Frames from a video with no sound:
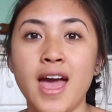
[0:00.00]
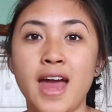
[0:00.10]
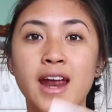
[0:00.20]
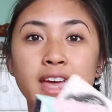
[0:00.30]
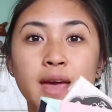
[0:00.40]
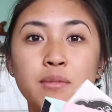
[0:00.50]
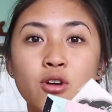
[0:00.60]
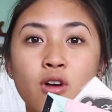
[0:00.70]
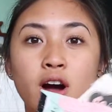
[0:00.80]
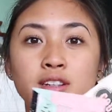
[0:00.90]
and I came
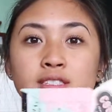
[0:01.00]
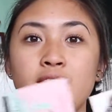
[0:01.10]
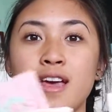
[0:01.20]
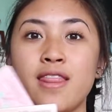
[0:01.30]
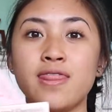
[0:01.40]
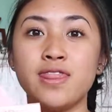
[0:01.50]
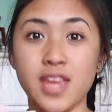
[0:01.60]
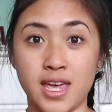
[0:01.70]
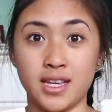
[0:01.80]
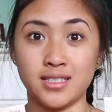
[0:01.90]
across
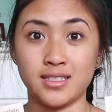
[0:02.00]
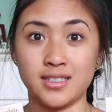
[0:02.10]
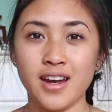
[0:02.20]
these.